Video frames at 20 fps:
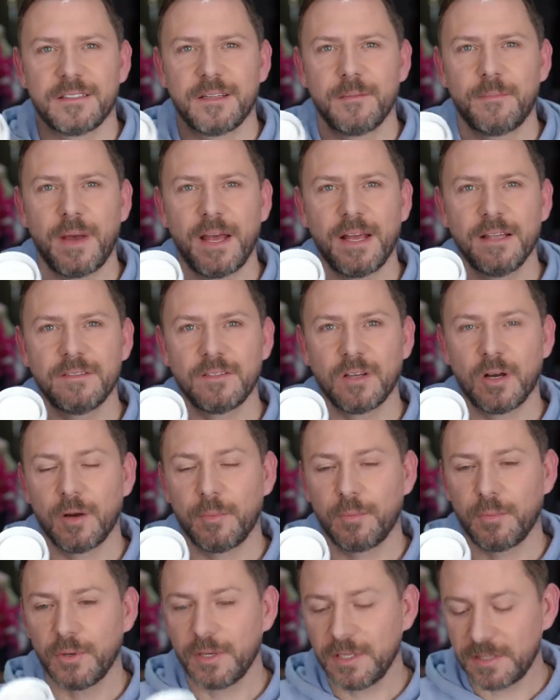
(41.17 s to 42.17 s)
The pads
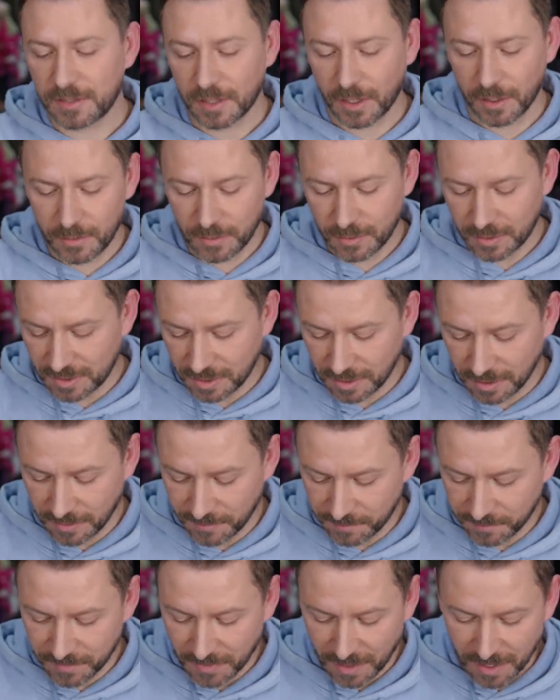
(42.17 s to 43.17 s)
are pre soaked.
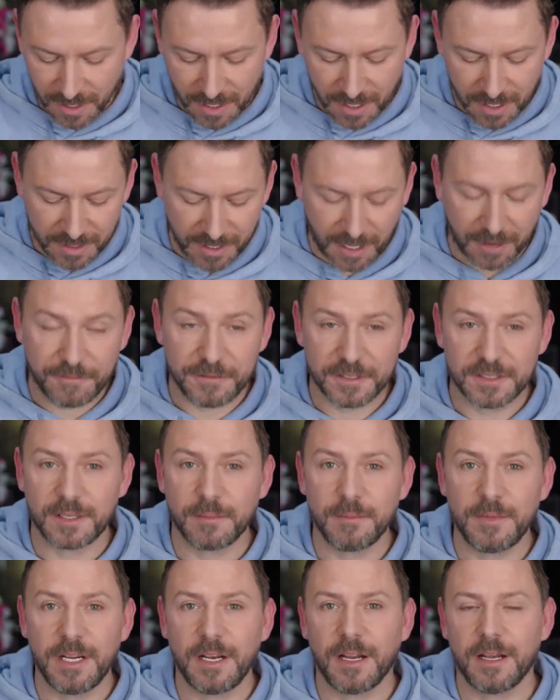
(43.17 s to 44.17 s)
Now, for
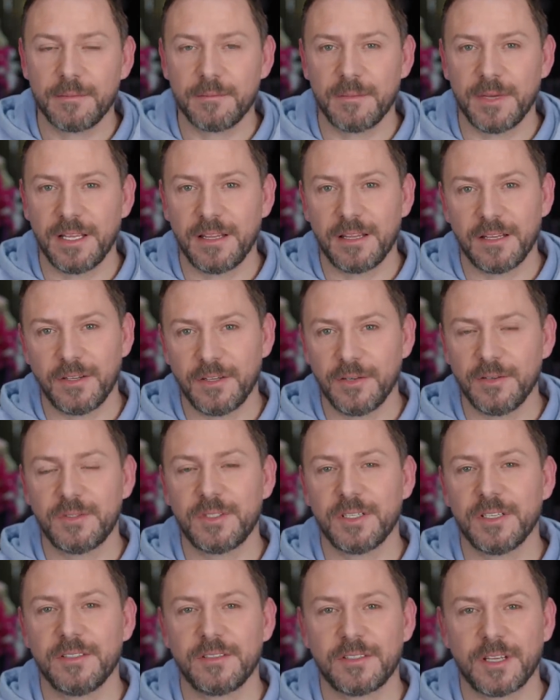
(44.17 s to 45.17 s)
somebody like me that
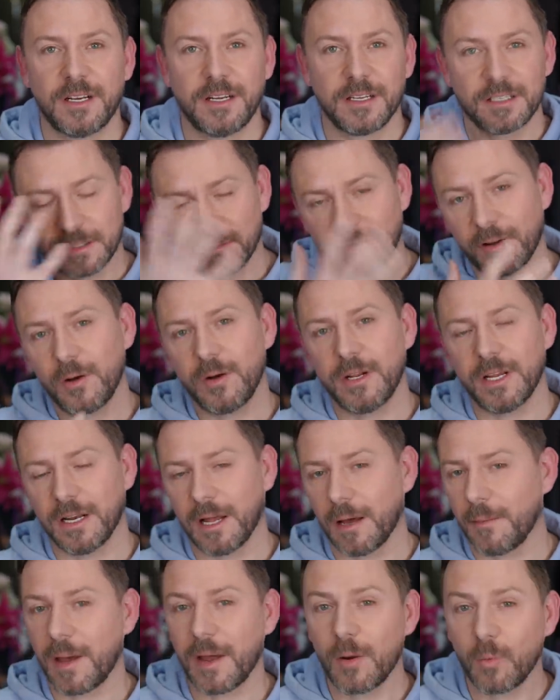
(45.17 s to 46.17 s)
uses an
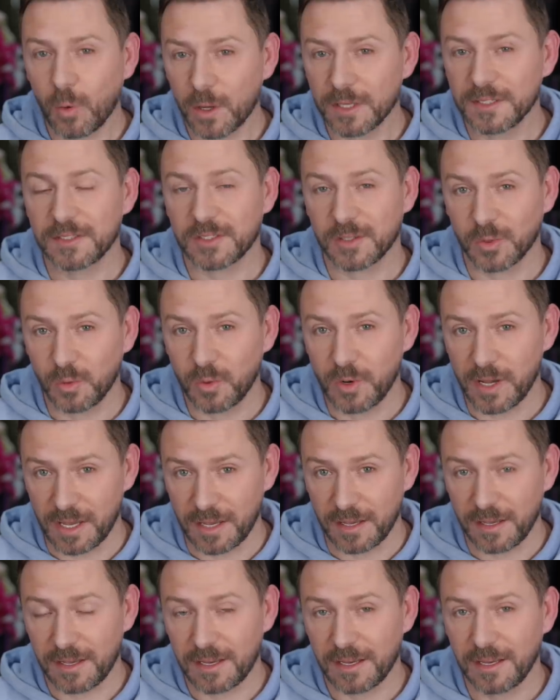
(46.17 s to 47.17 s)
exfoliant about once a
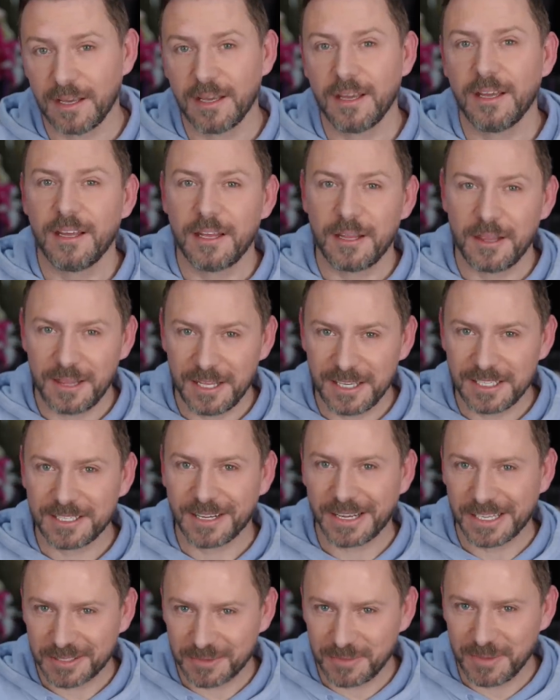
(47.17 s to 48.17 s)
week, these
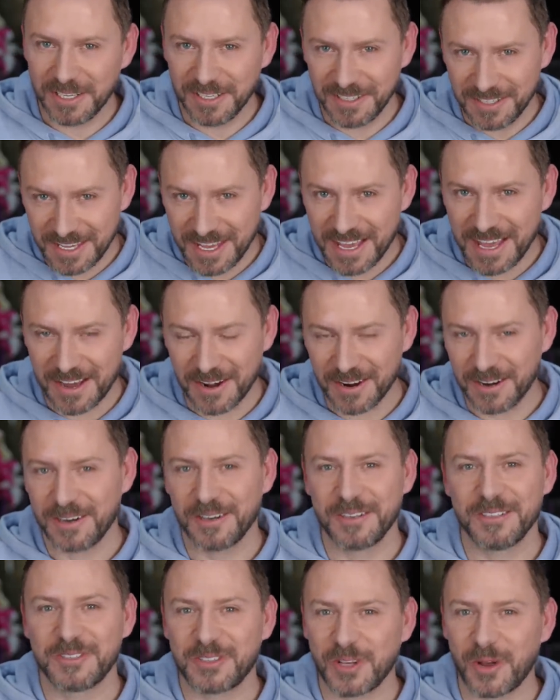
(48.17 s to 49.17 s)
last me a year,
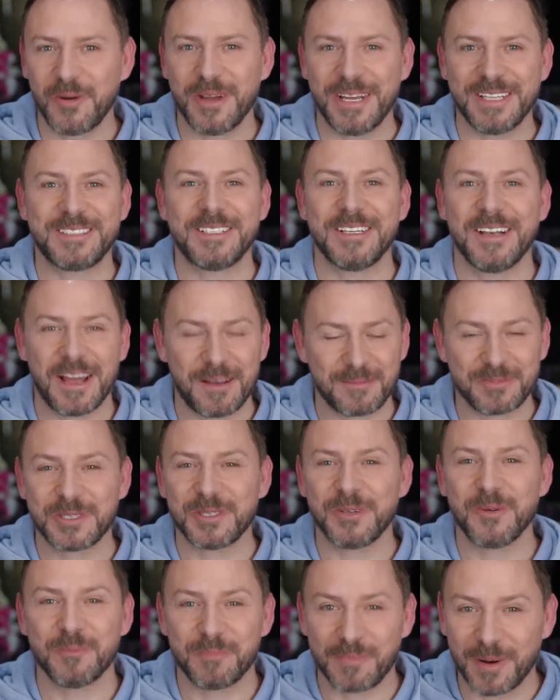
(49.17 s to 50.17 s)
so it's an
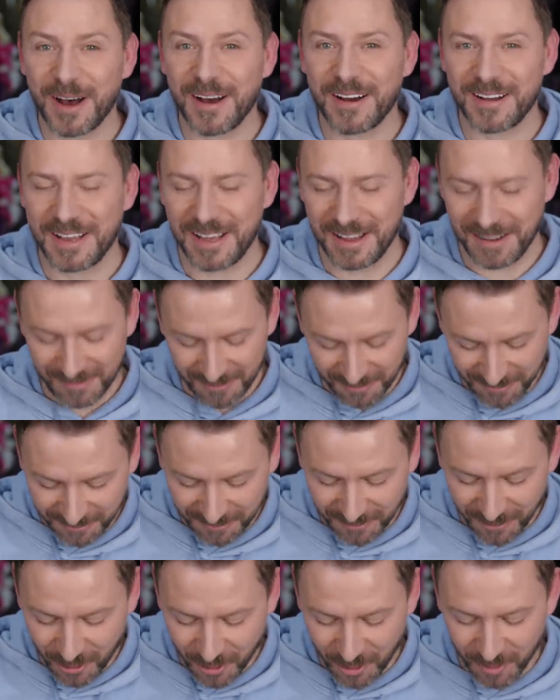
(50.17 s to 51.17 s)
absolute bargain
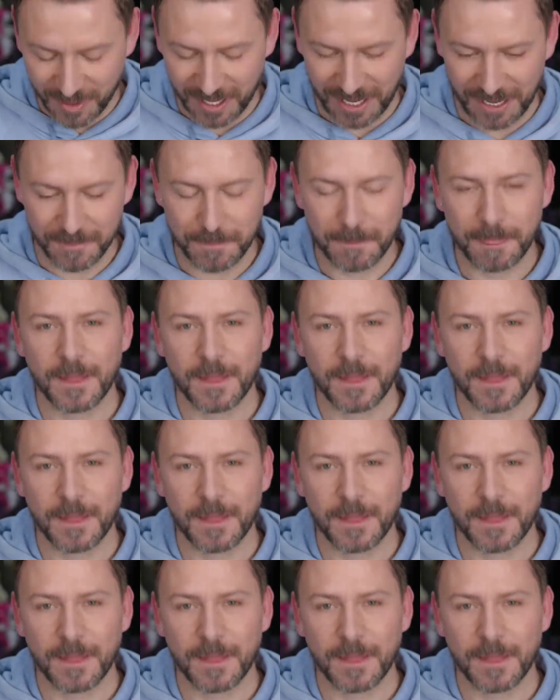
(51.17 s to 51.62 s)
for me.